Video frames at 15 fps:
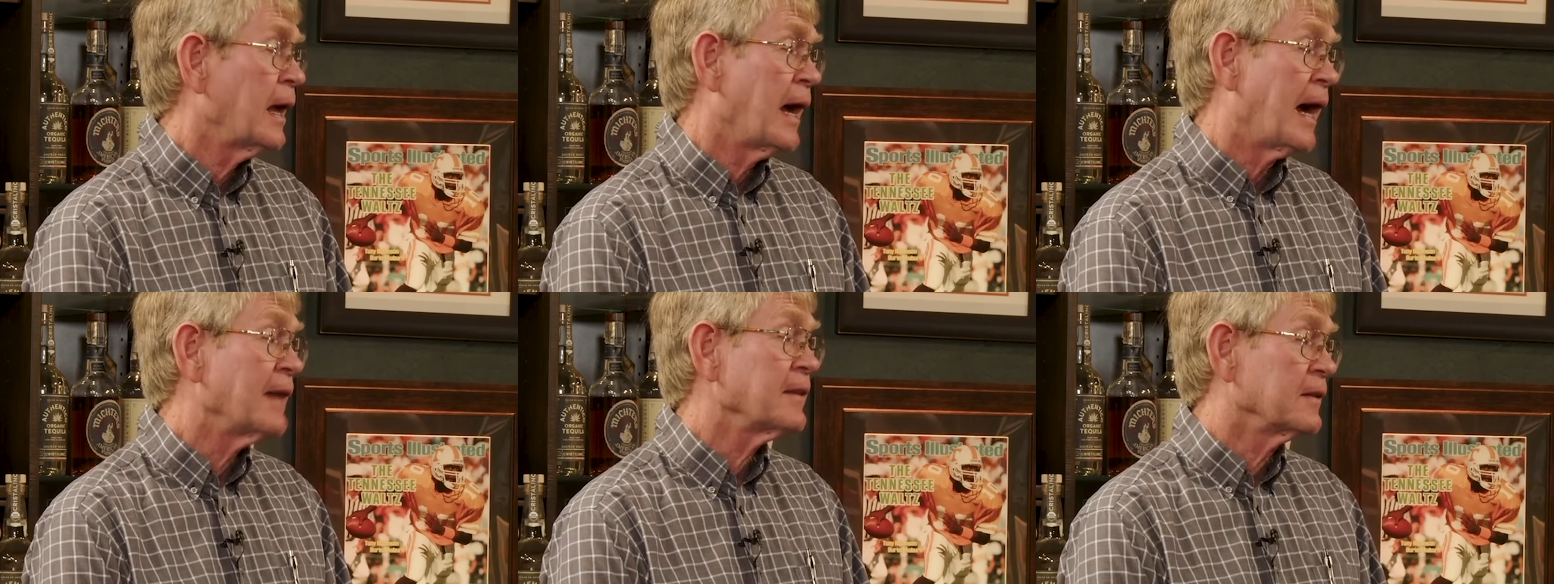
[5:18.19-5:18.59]

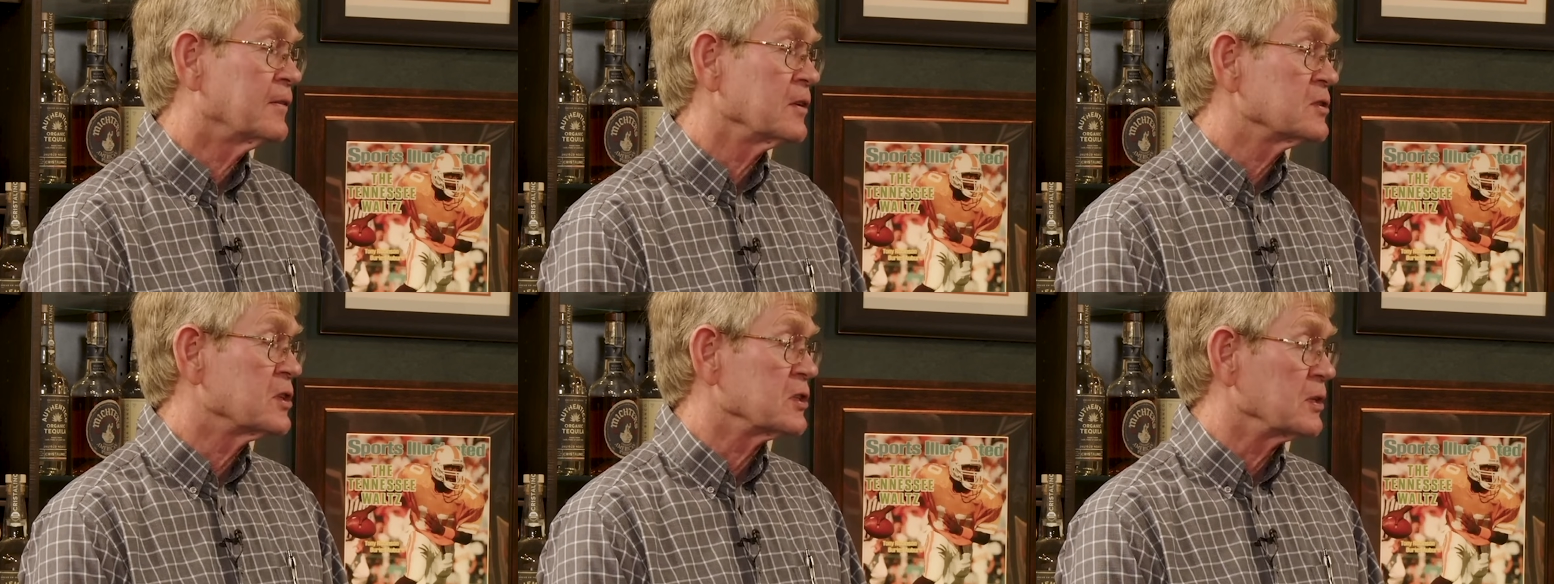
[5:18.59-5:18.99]
I think
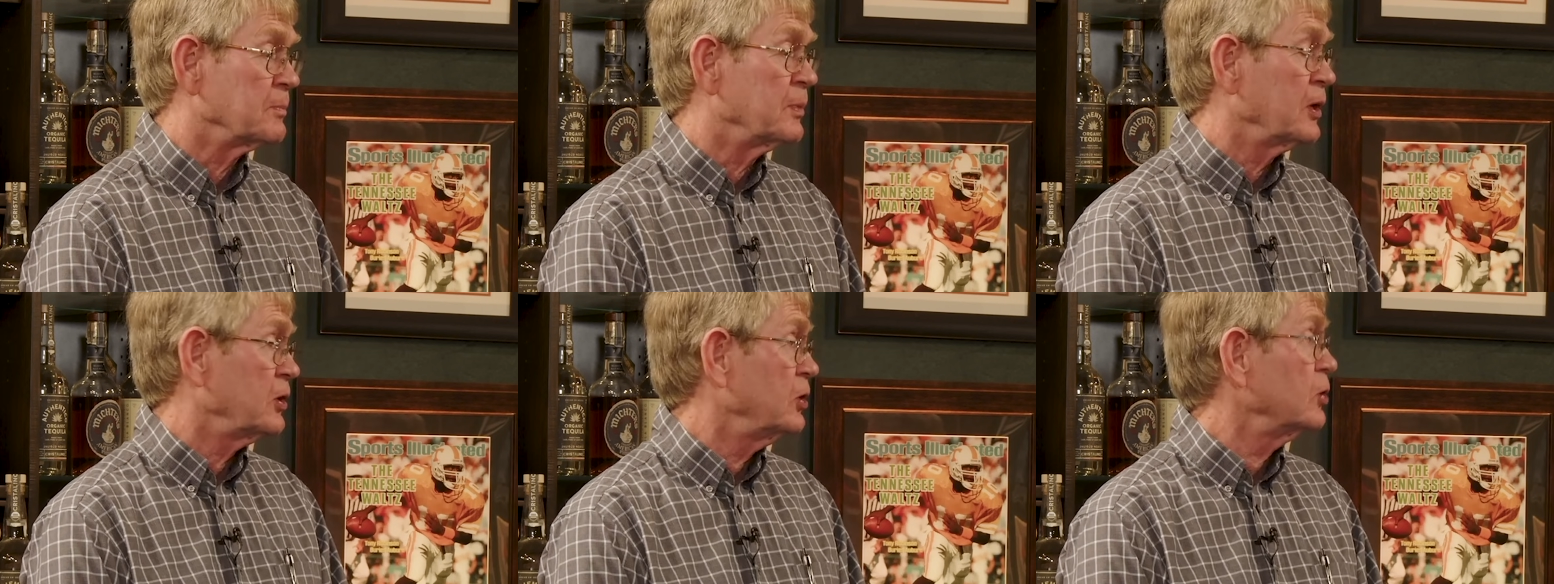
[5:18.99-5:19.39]
this is a
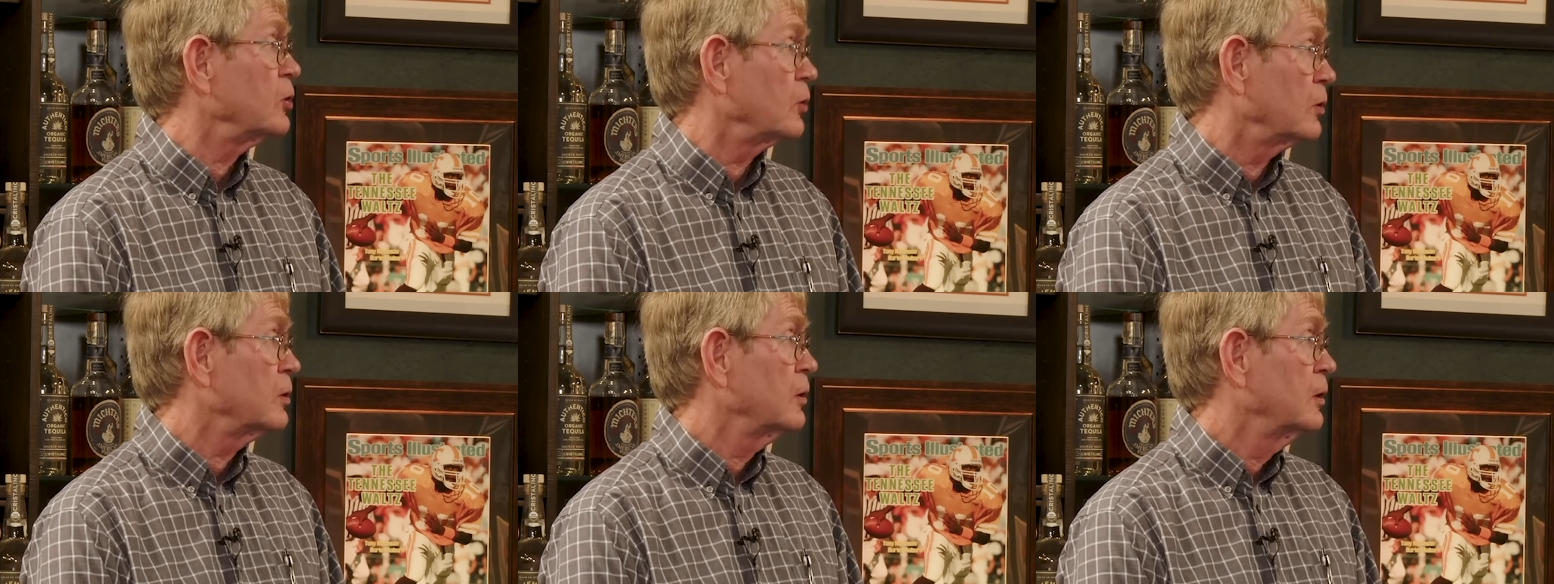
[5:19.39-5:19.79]
big
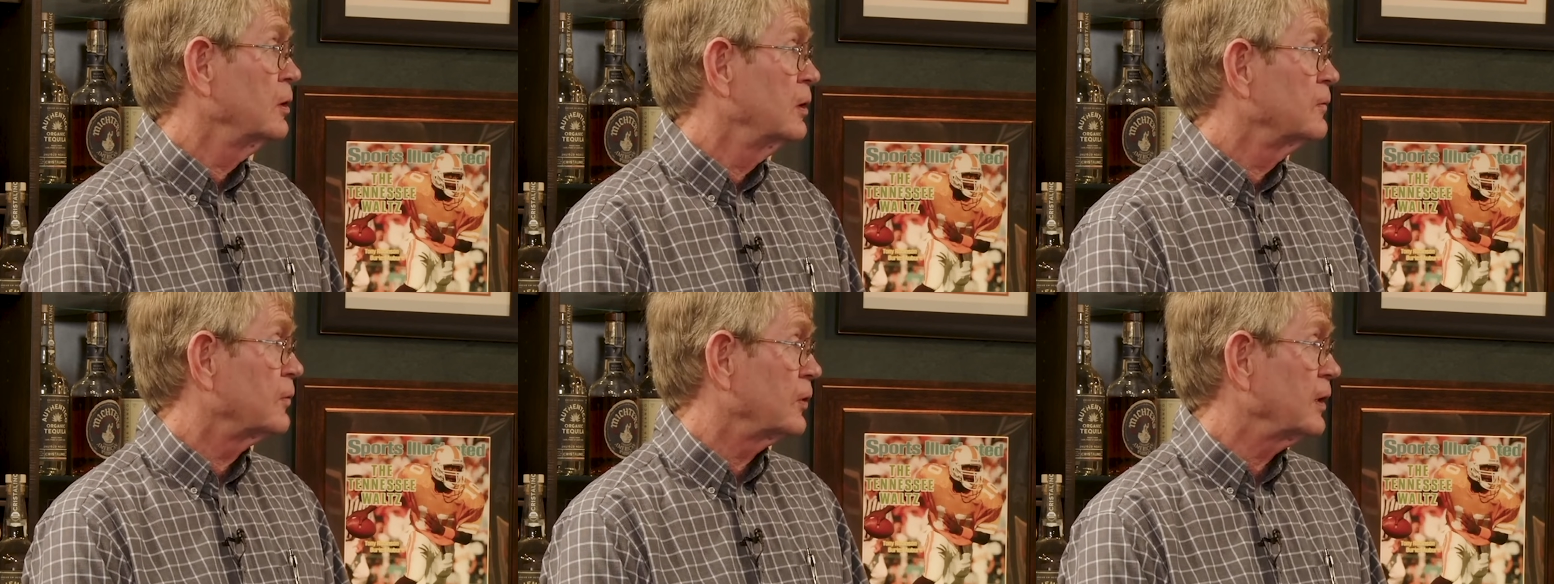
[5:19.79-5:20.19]
year
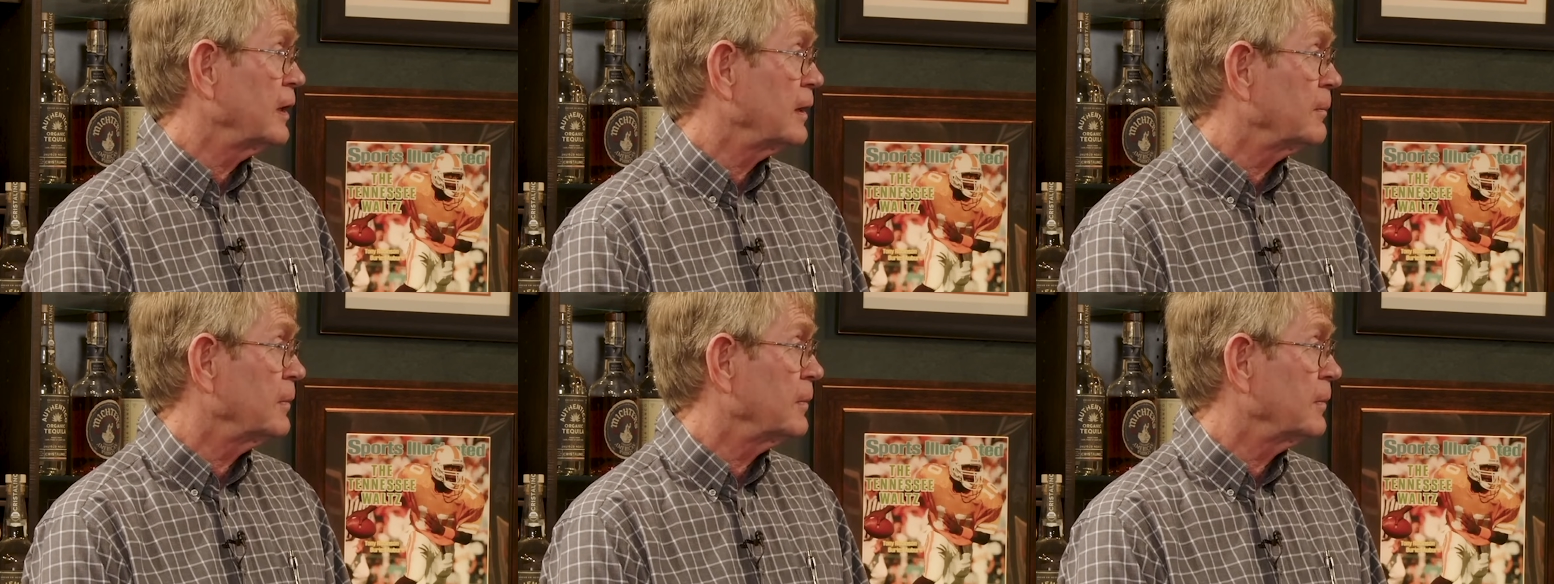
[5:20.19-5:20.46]
for him.